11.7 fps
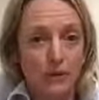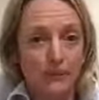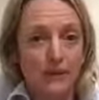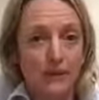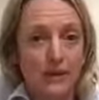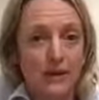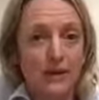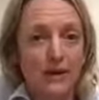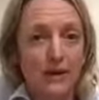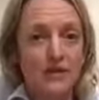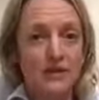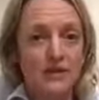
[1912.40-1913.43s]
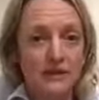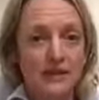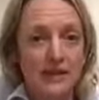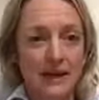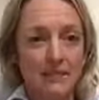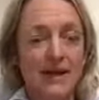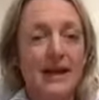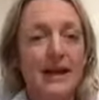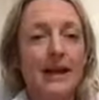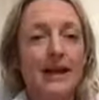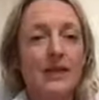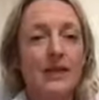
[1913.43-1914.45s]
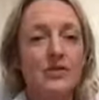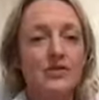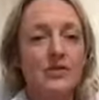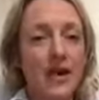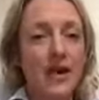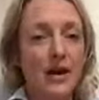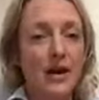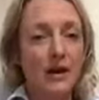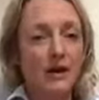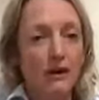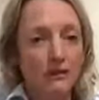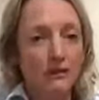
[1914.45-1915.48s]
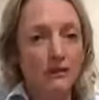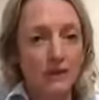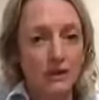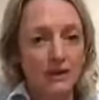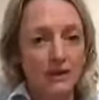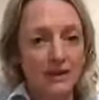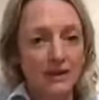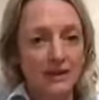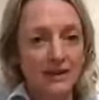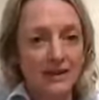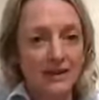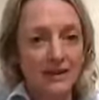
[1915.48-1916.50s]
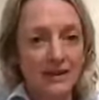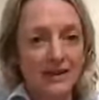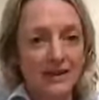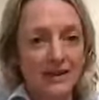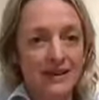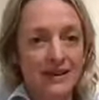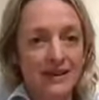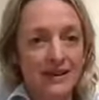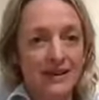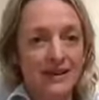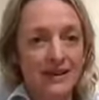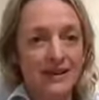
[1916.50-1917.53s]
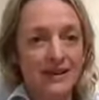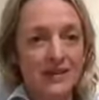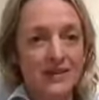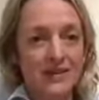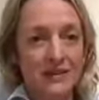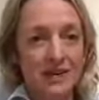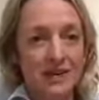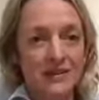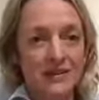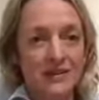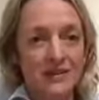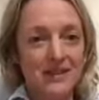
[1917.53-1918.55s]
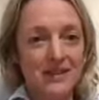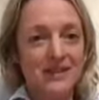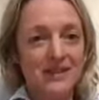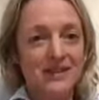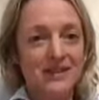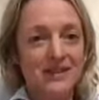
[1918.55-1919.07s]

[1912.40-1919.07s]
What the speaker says: Good reposition of the feet, Deb. Lunge. Inhale, right foot forwards. Good job, Suze.